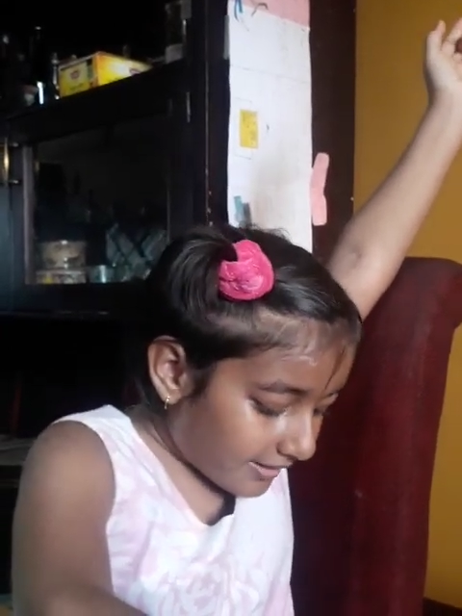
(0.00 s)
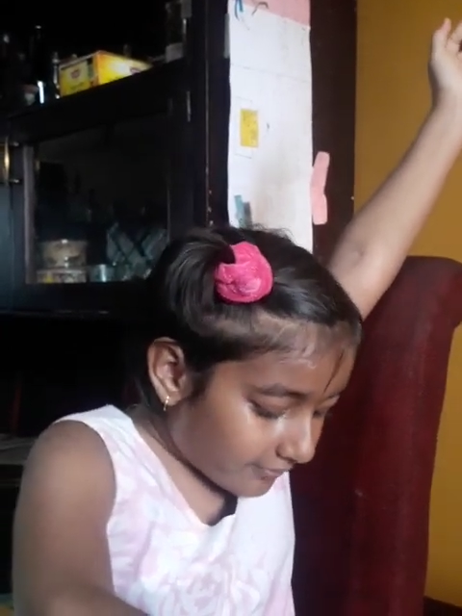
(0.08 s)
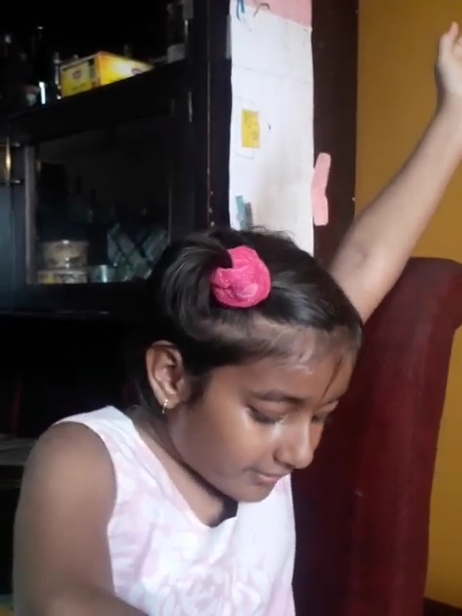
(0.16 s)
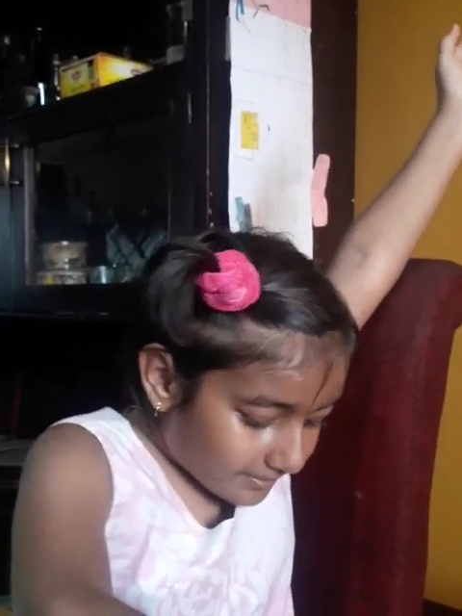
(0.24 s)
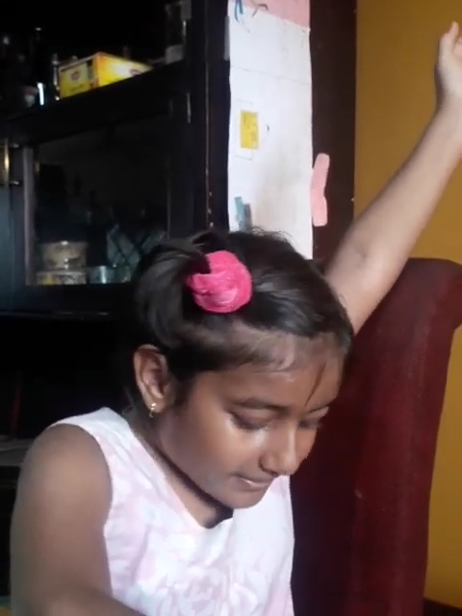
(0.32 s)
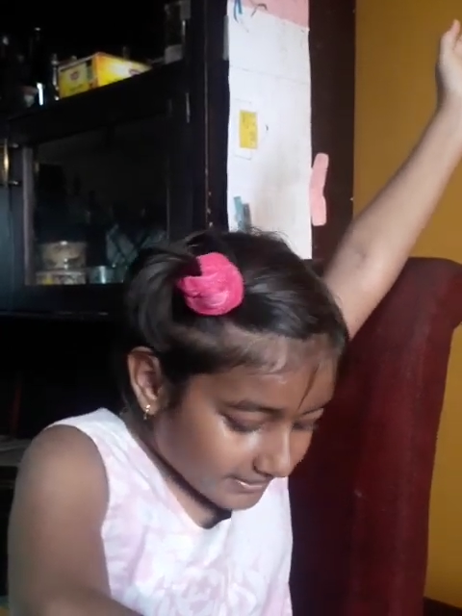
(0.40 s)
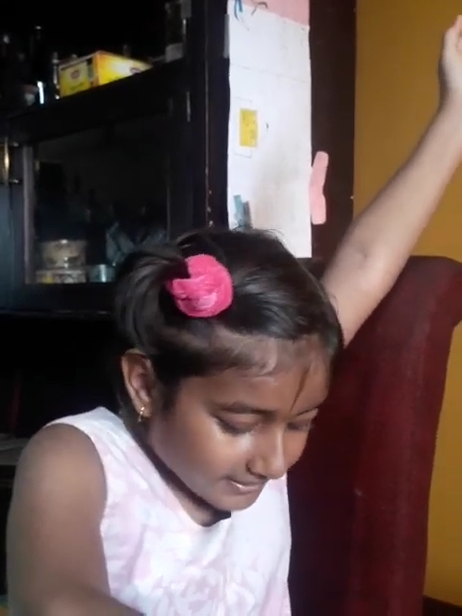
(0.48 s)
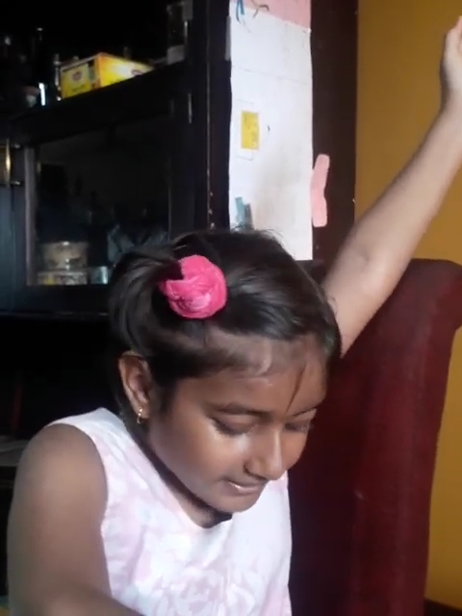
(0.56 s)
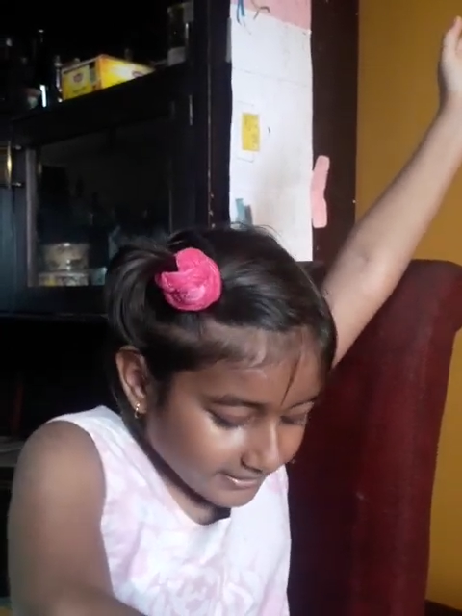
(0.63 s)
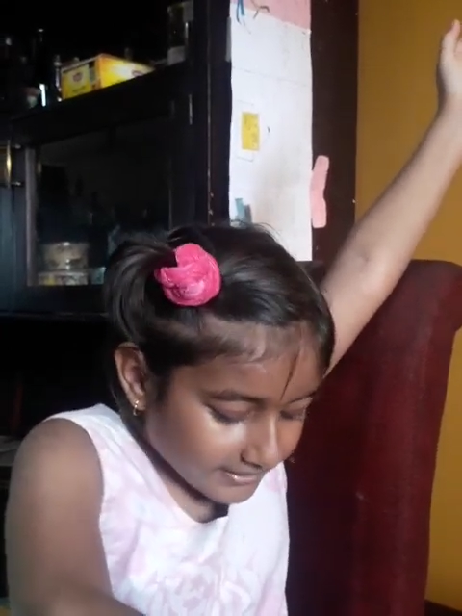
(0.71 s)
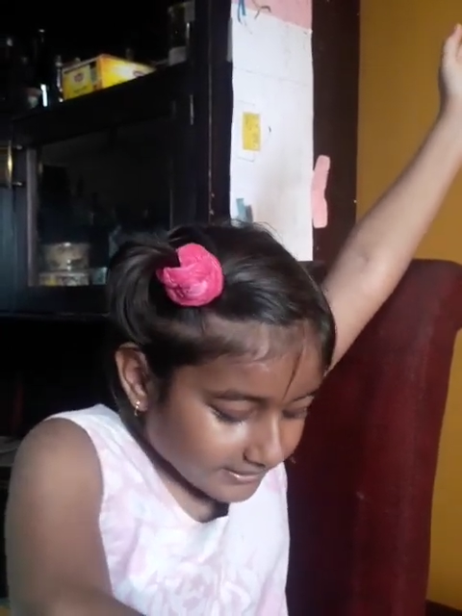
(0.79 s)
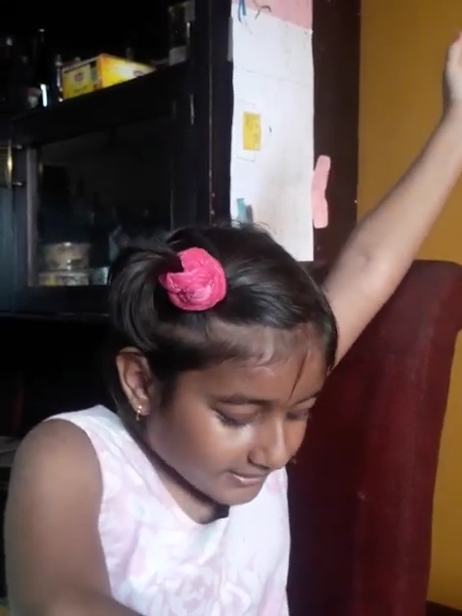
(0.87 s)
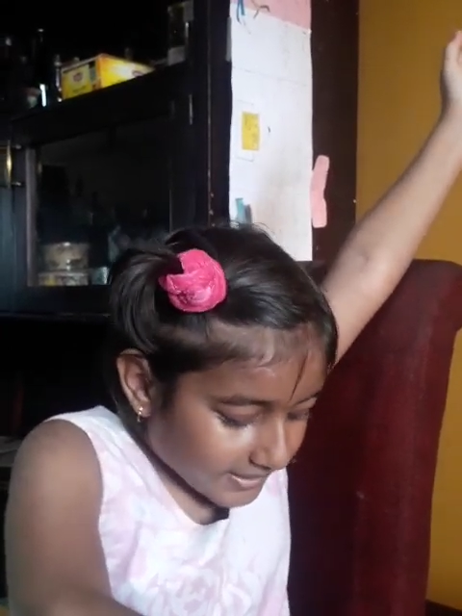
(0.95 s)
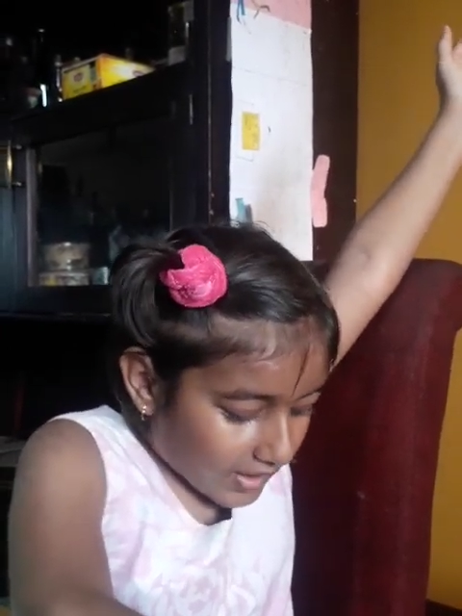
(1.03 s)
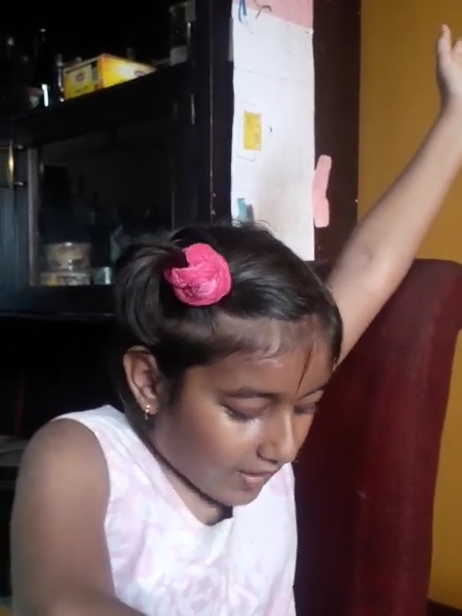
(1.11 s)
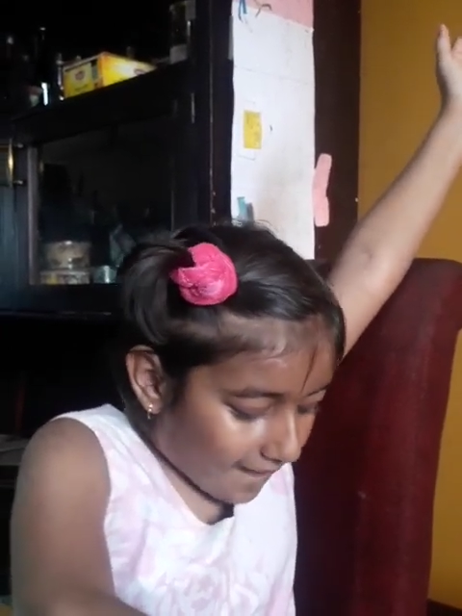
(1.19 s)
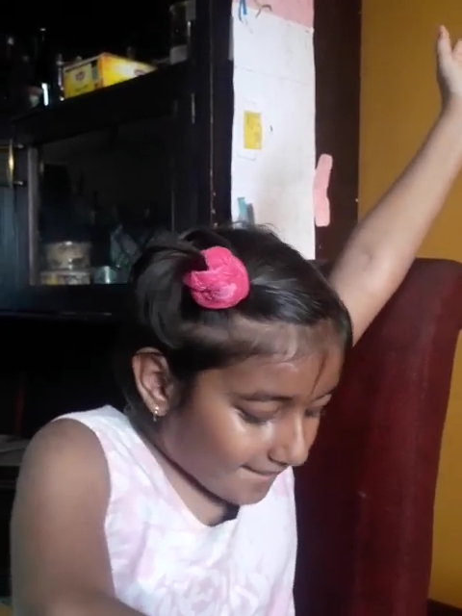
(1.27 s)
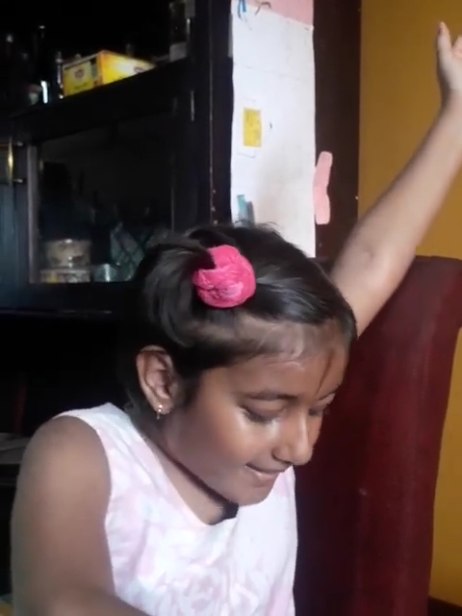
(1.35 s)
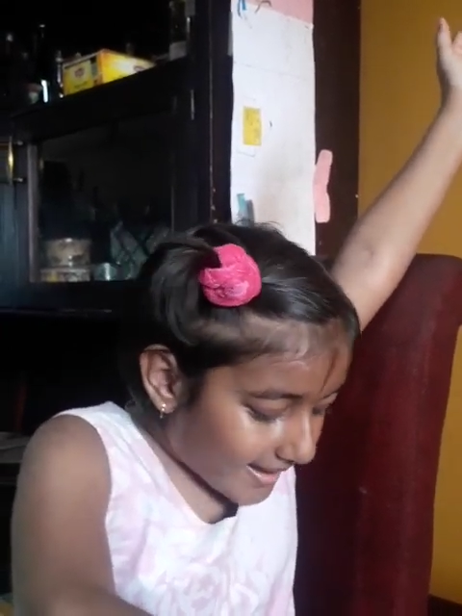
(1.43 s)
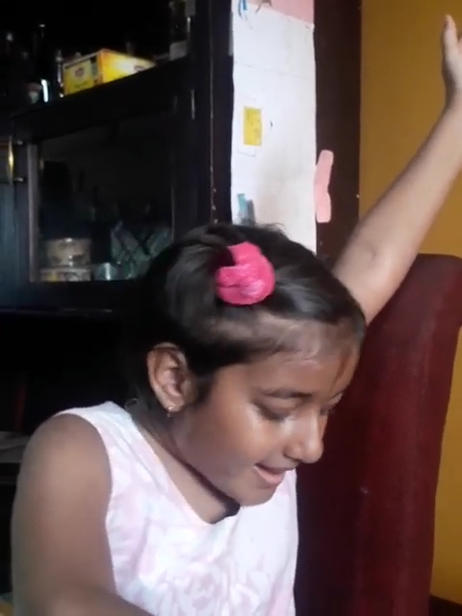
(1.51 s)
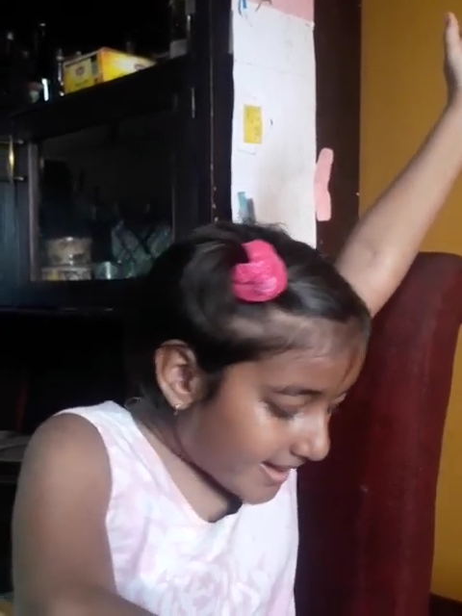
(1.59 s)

everybody to go